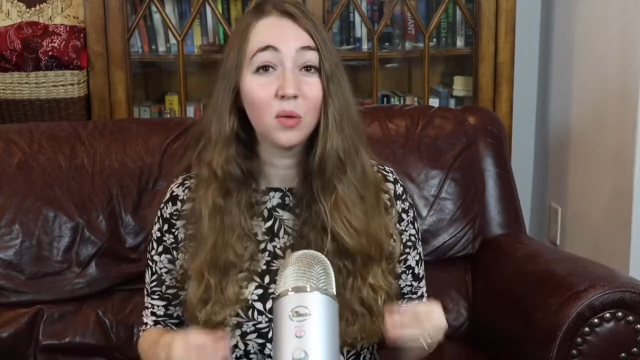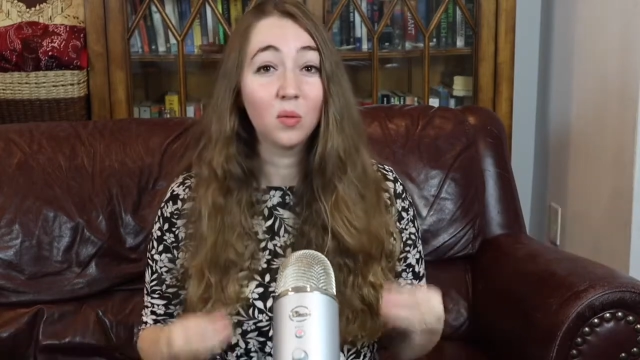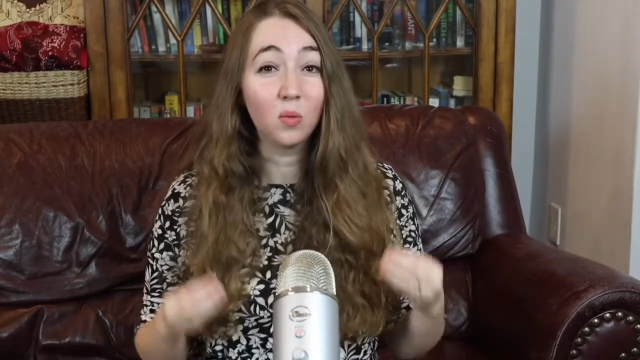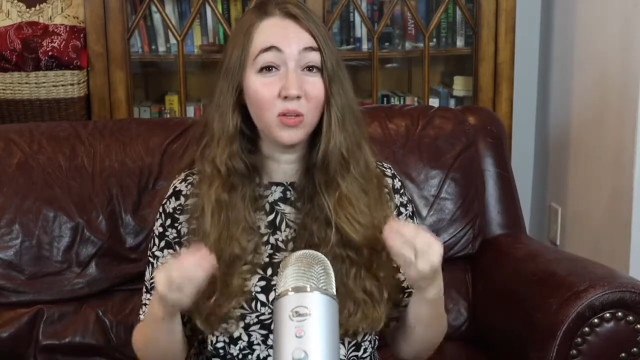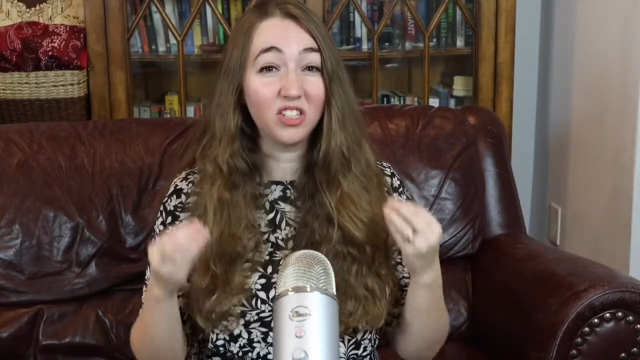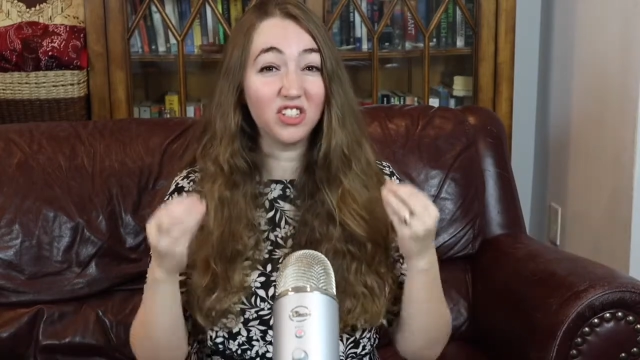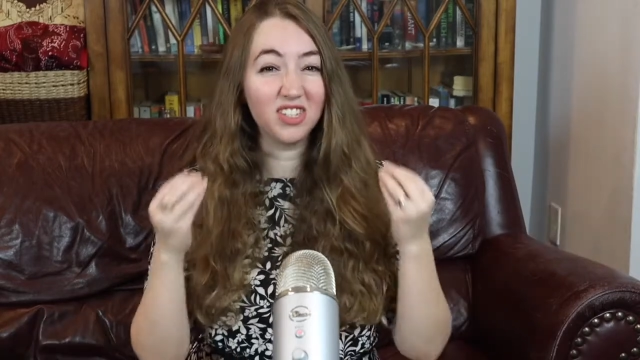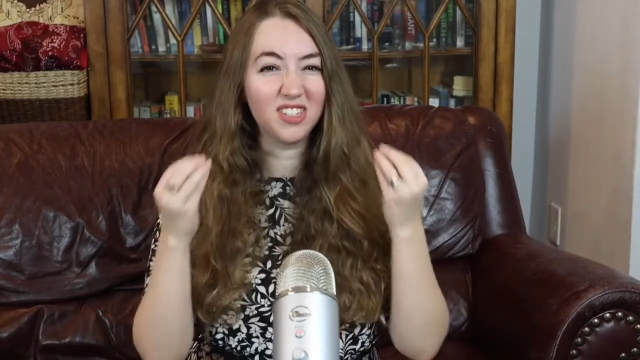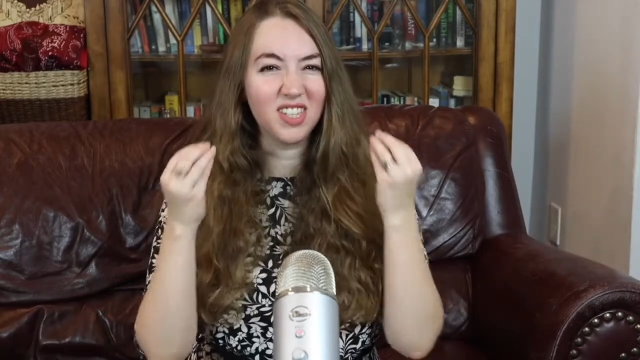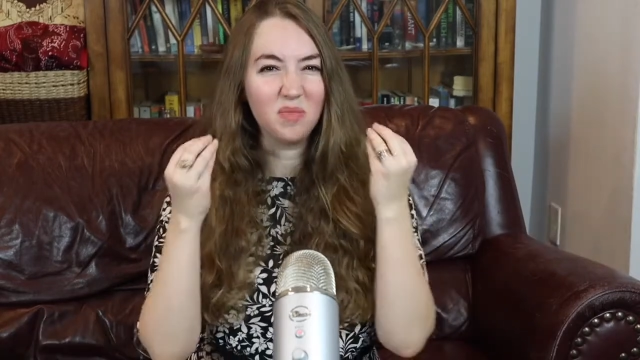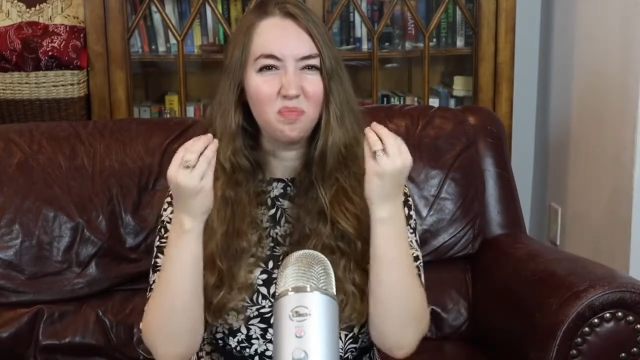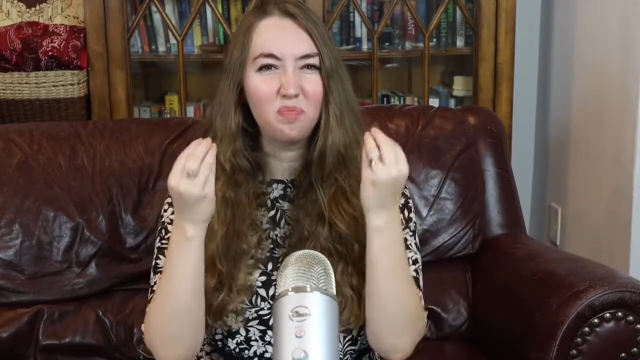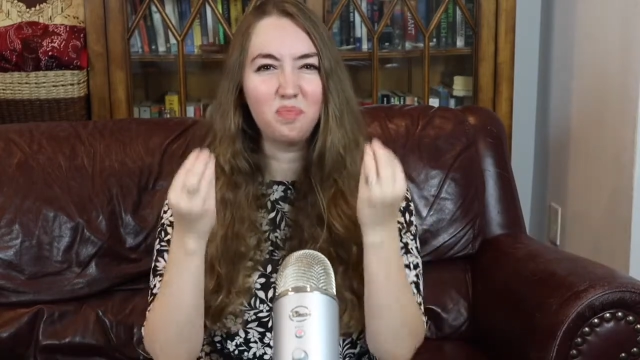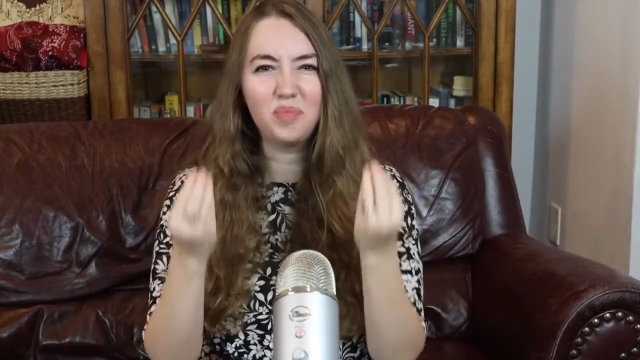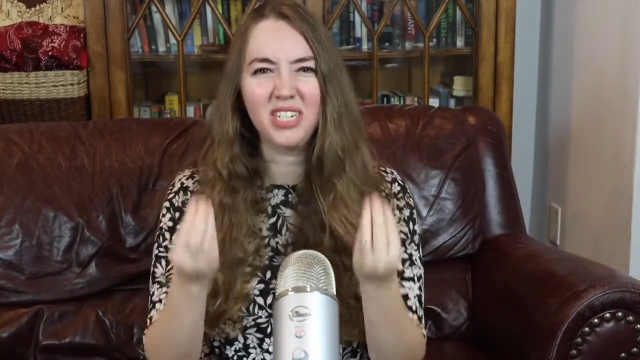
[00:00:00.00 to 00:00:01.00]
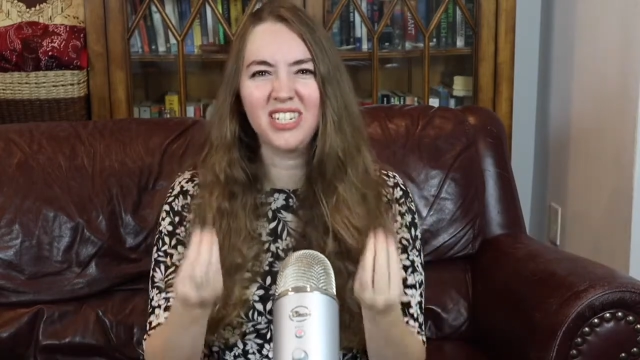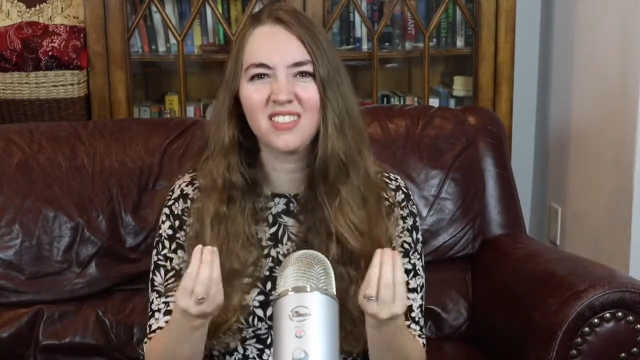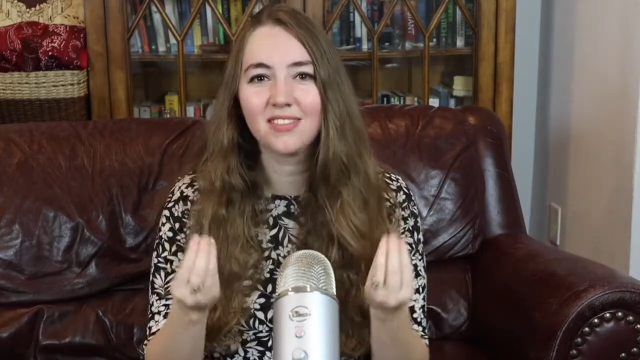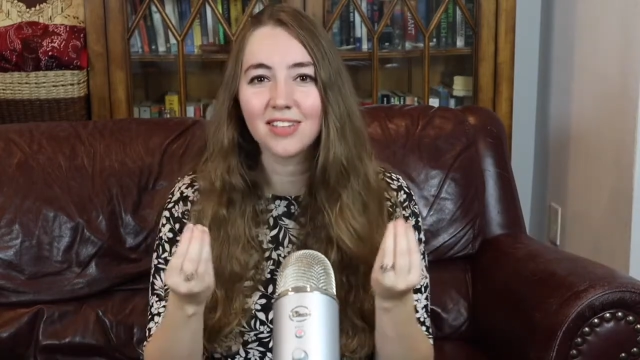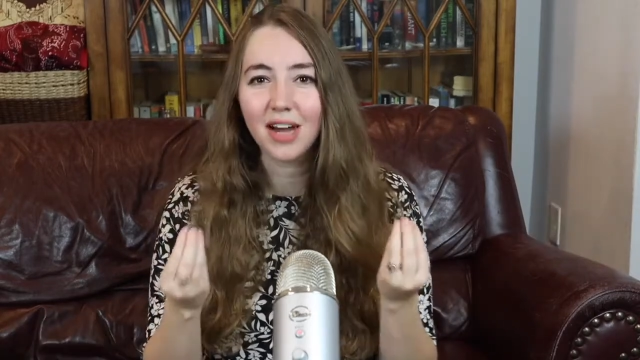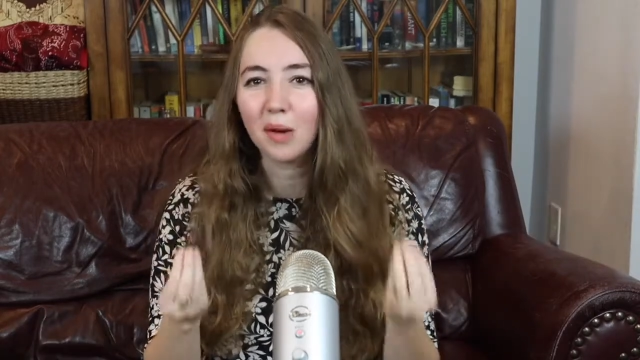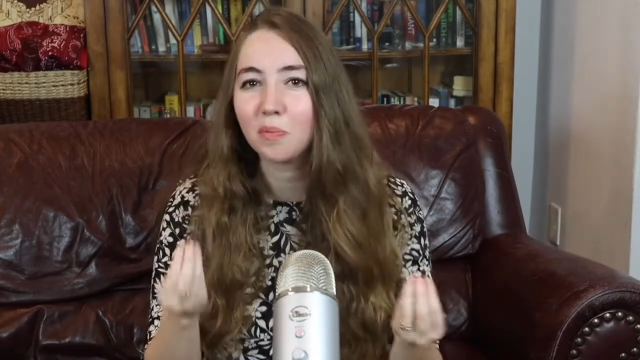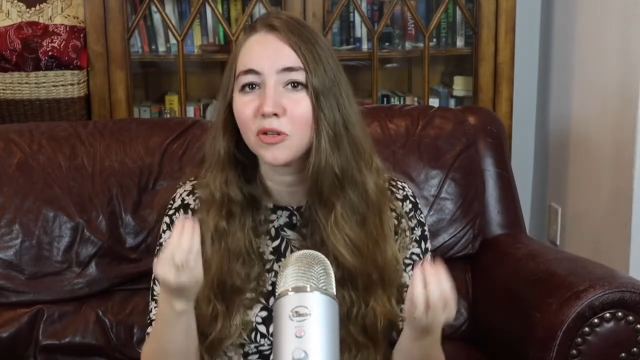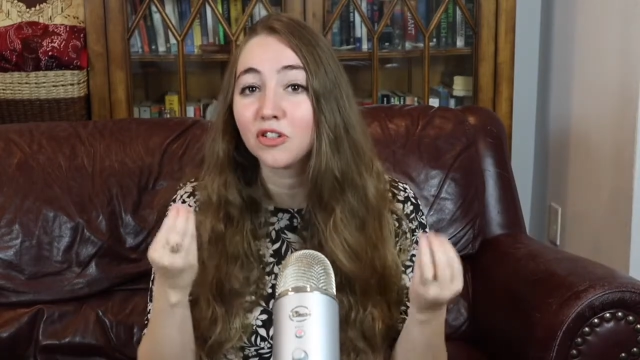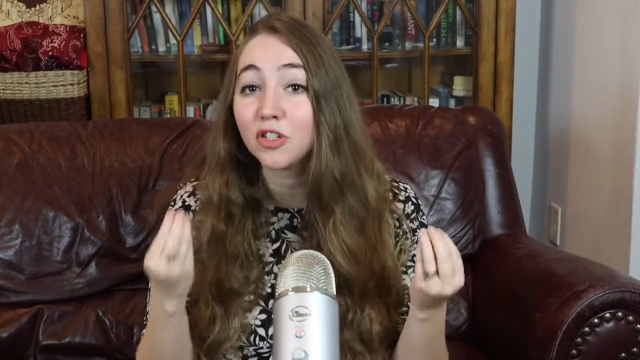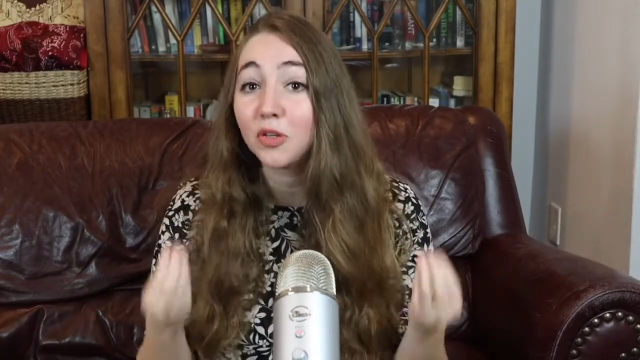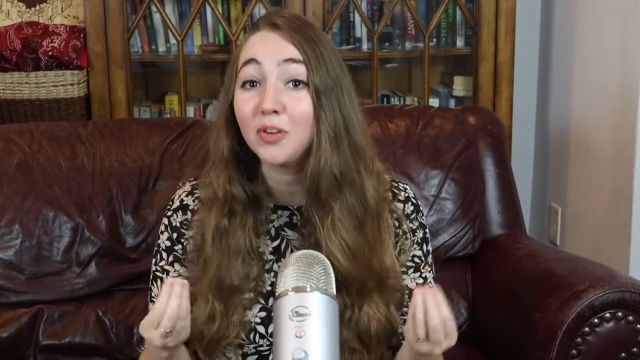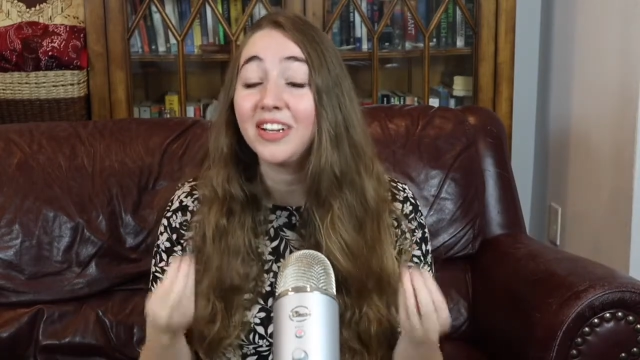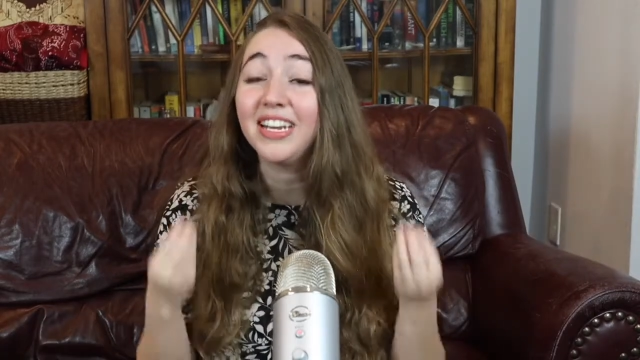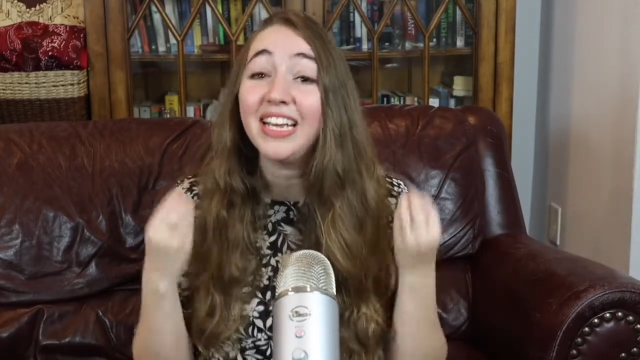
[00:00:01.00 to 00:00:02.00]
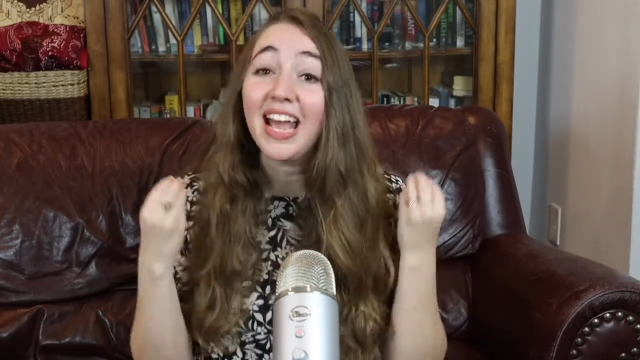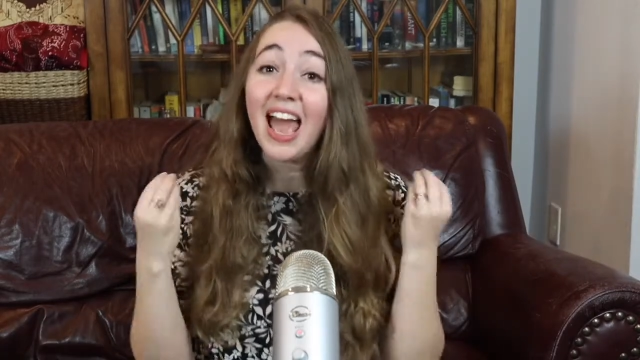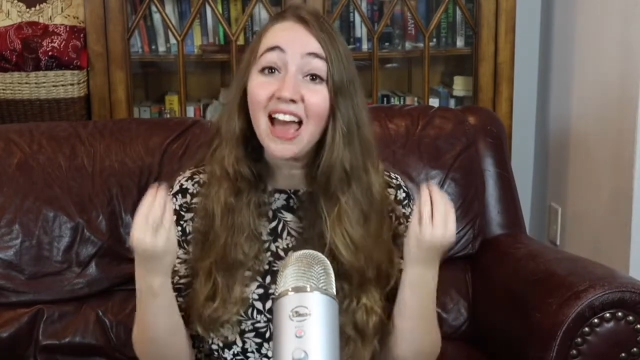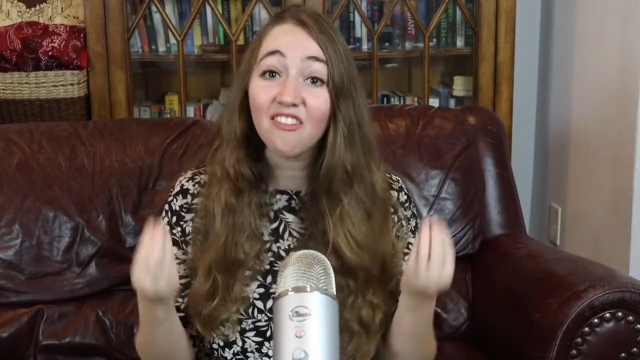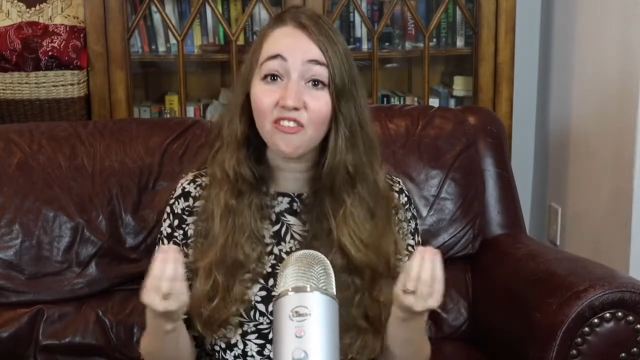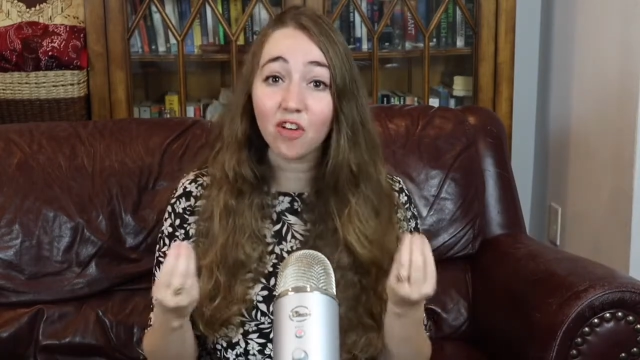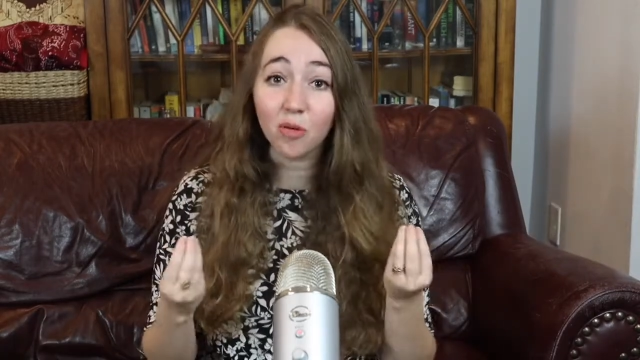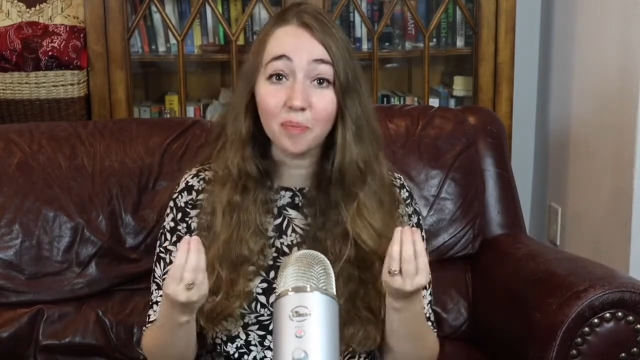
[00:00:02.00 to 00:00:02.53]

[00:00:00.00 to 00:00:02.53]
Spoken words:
Which is the best opportunity ever,